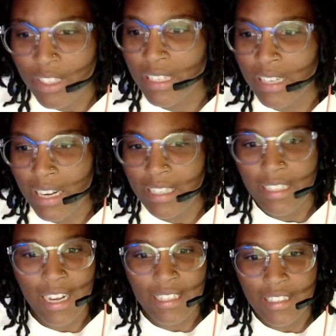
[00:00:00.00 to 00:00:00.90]
like
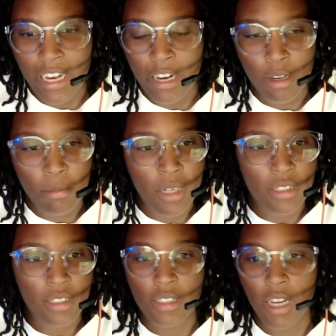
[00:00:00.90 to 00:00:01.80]
that stand up
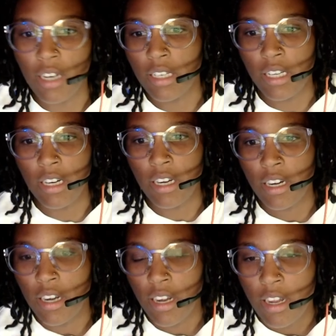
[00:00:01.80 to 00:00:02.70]
desk, because I need it.
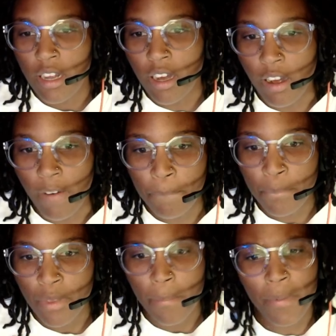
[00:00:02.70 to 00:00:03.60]

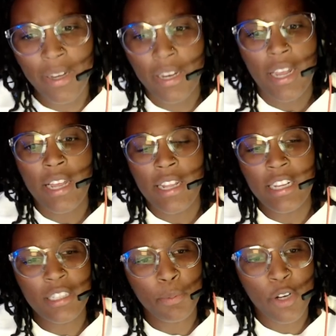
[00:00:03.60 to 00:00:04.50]
But
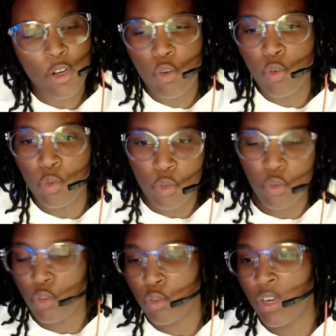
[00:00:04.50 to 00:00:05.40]
that's pretty cool.
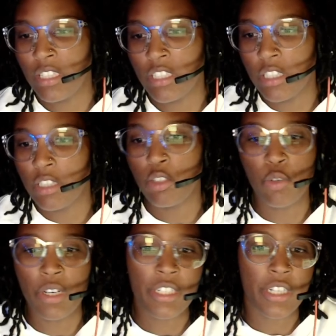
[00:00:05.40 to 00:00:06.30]
You get to do
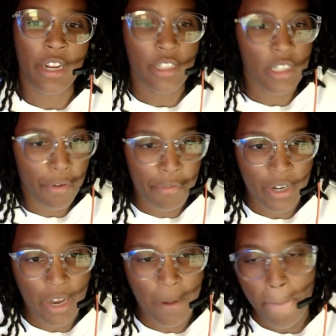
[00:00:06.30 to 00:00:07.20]
these challenges every
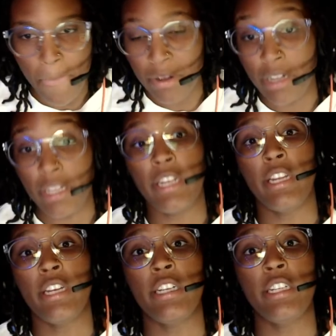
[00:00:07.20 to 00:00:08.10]
day, and at the end of
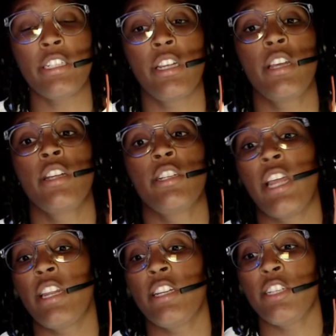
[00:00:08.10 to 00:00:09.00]
these
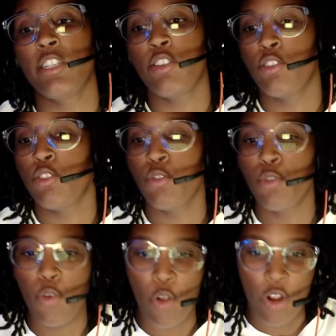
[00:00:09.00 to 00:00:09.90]
challenges,
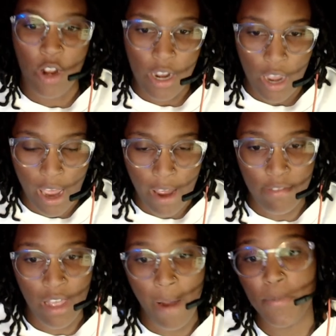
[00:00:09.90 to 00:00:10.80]
you have
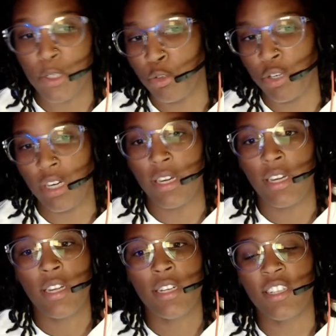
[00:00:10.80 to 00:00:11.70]
the opportunity
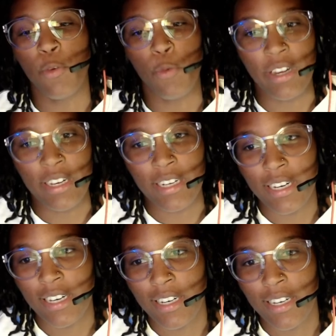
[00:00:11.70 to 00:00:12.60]
to win
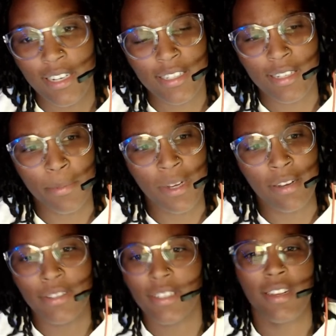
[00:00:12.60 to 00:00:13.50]
some gifts.